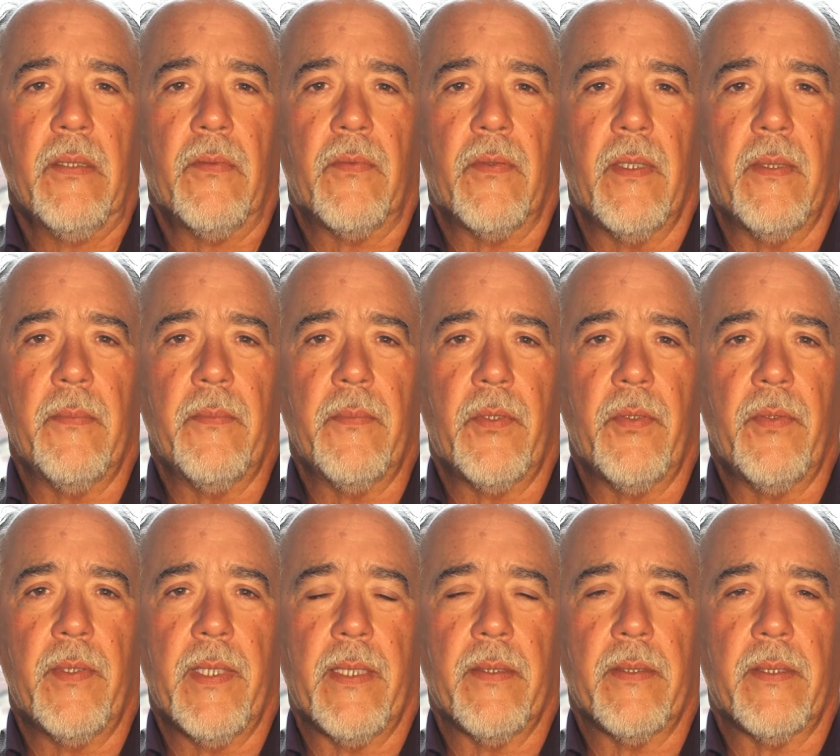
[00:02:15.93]
from
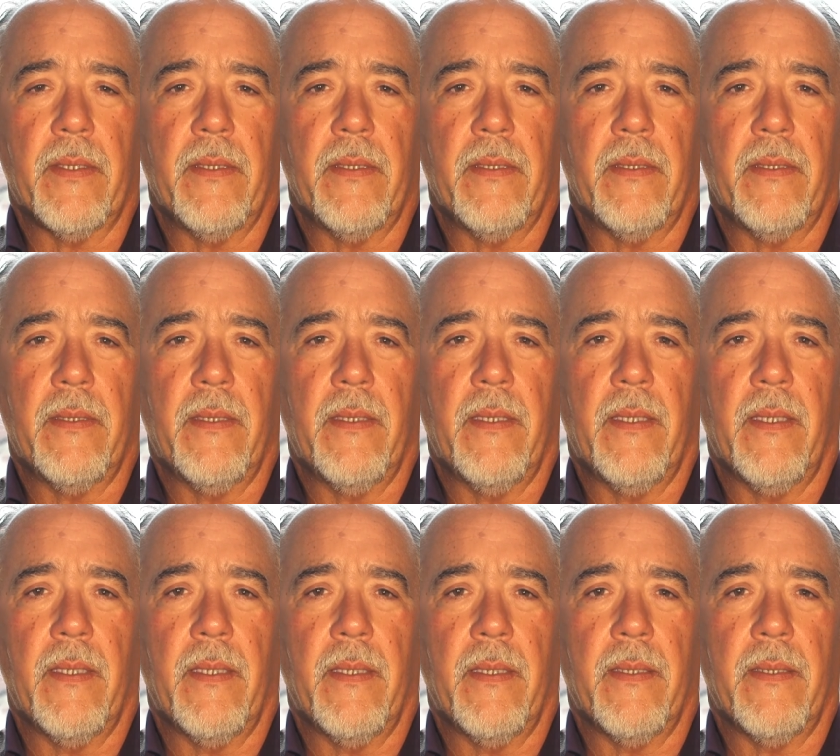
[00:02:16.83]

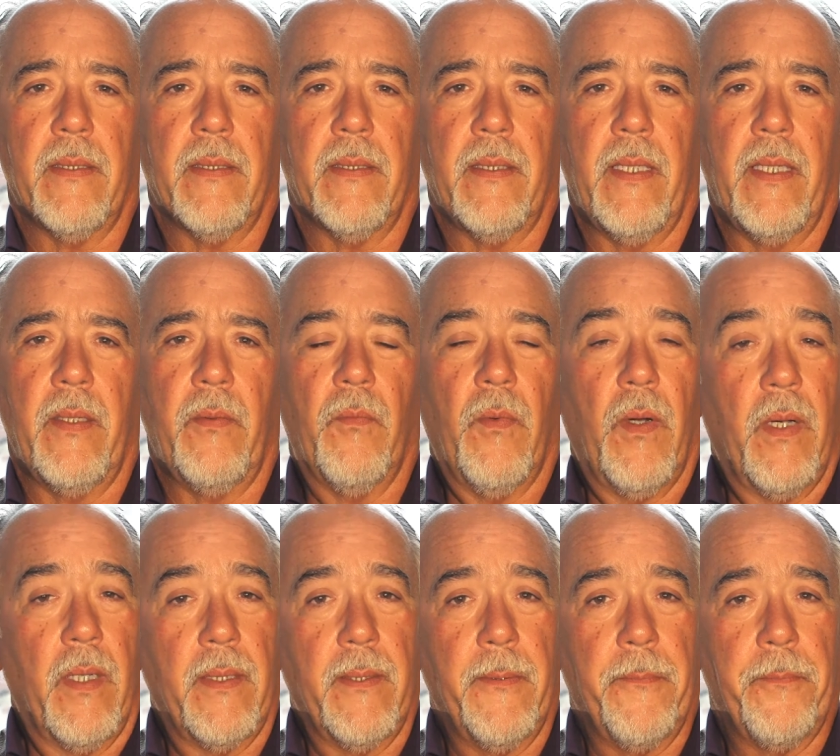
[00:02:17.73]

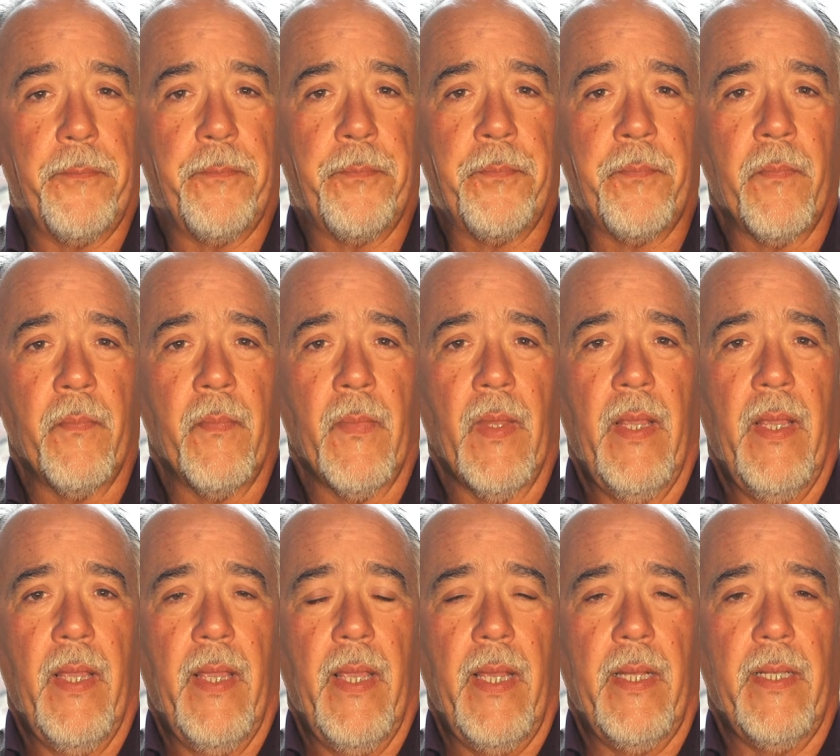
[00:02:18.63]
2001.
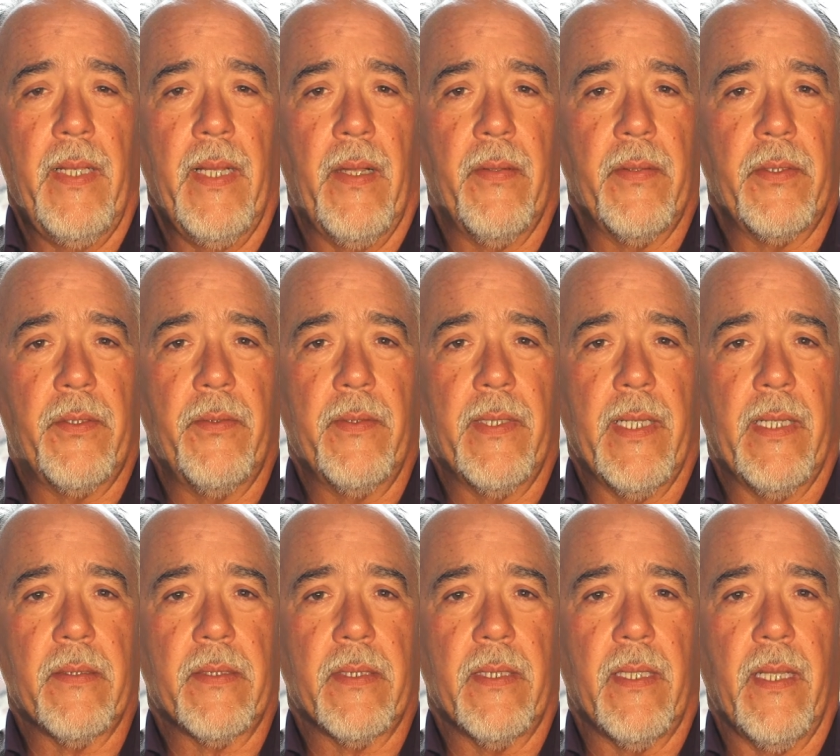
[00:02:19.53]
And now at
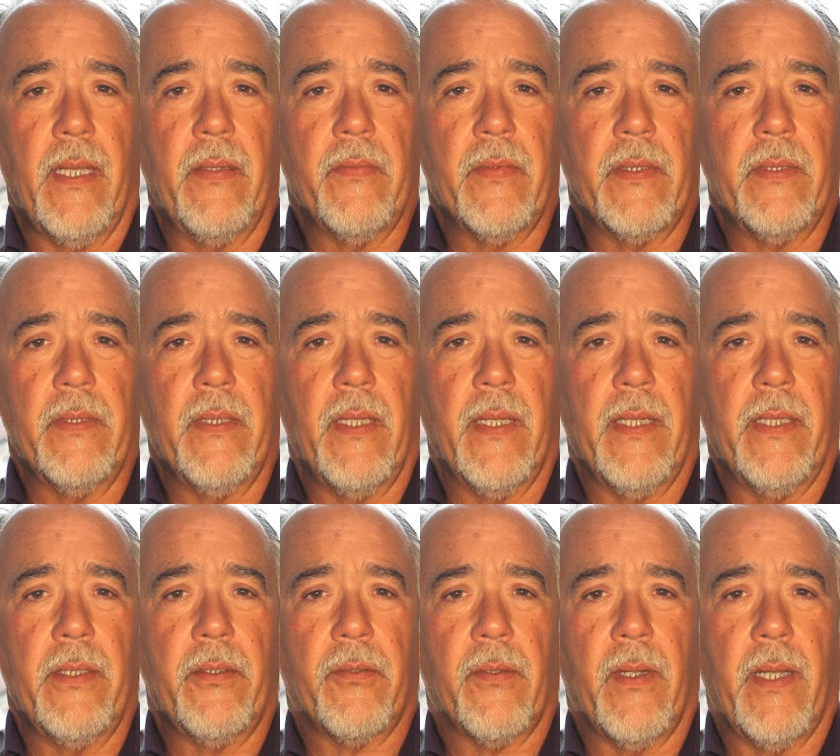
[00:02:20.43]
2011,
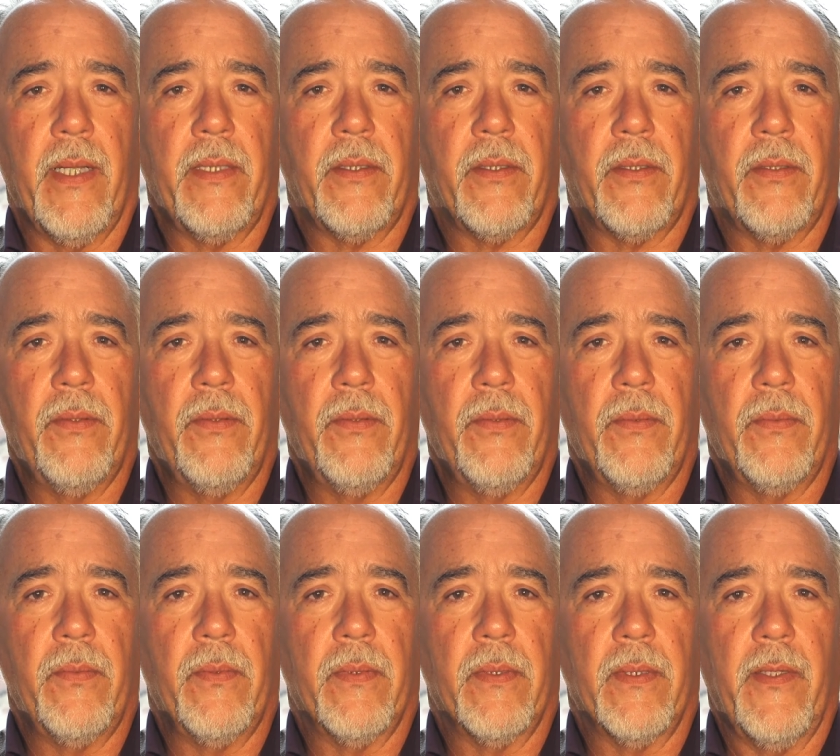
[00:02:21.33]
I try
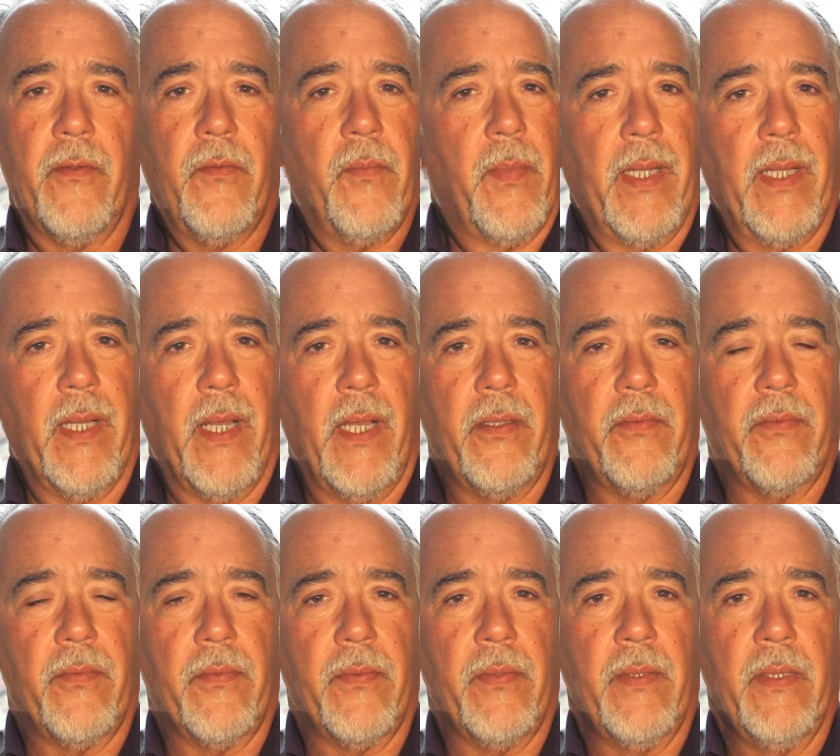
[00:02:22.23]
to live my
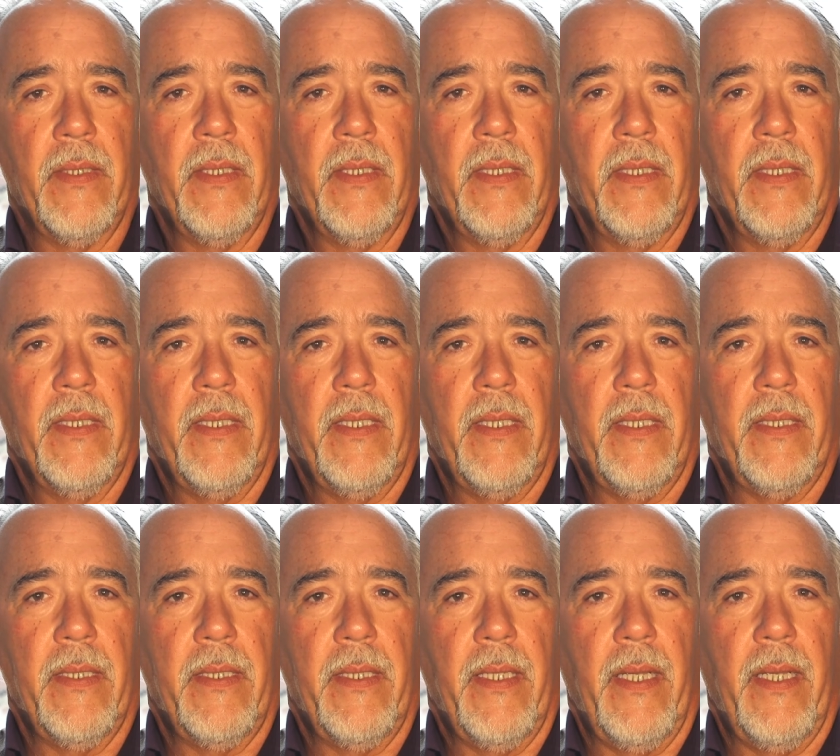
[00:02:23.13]
life
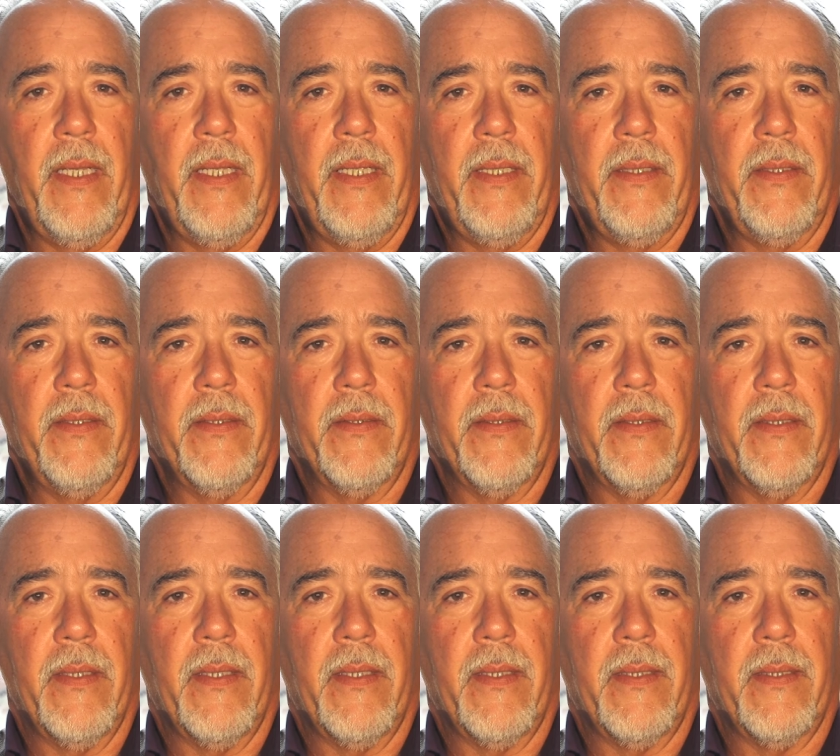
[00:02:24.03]
in a
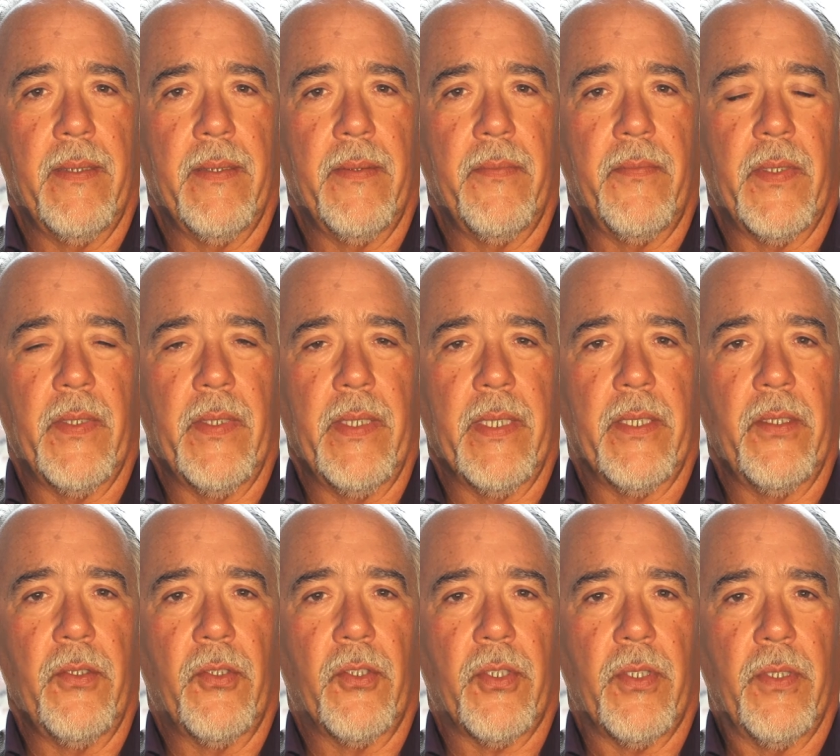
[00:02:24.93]
very
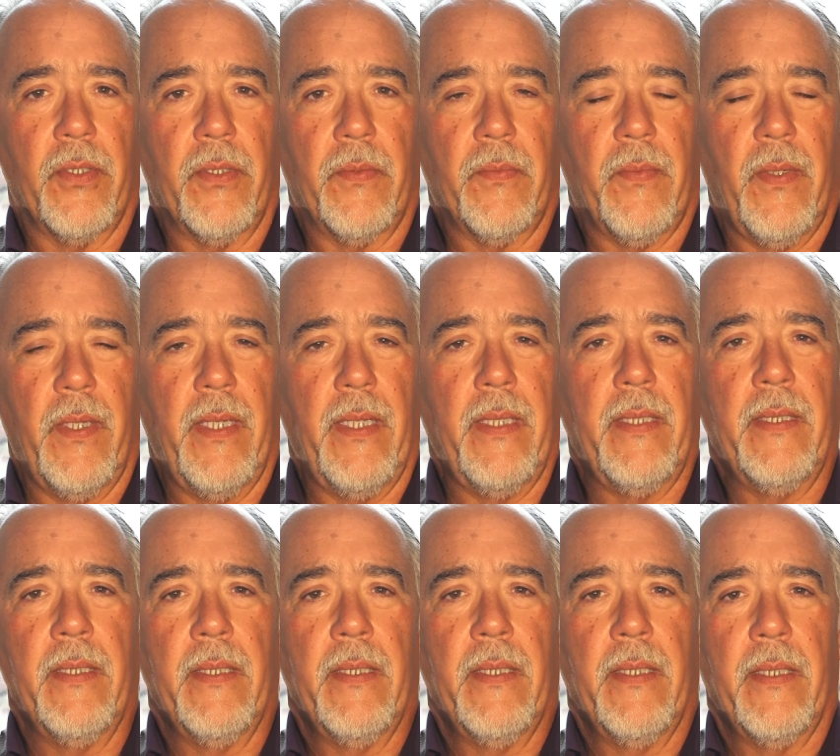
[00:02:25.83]
concerned
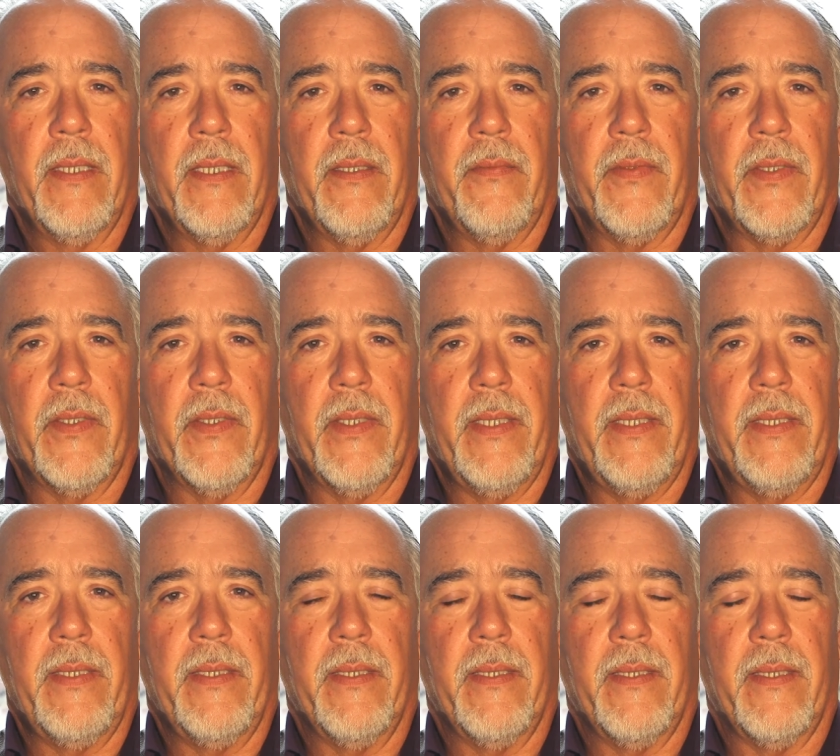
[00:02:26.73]
way, a
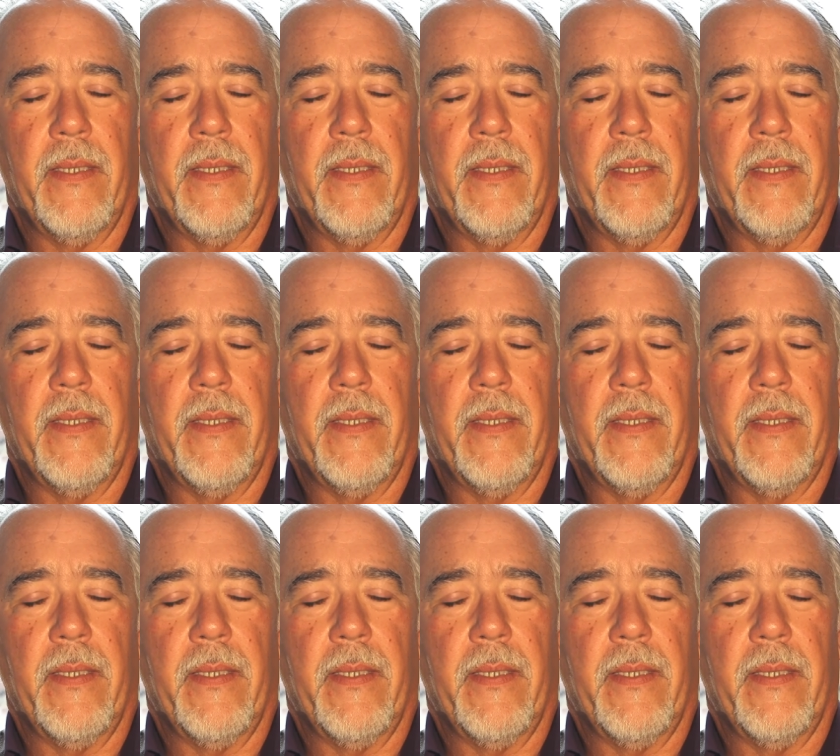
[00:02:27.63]
very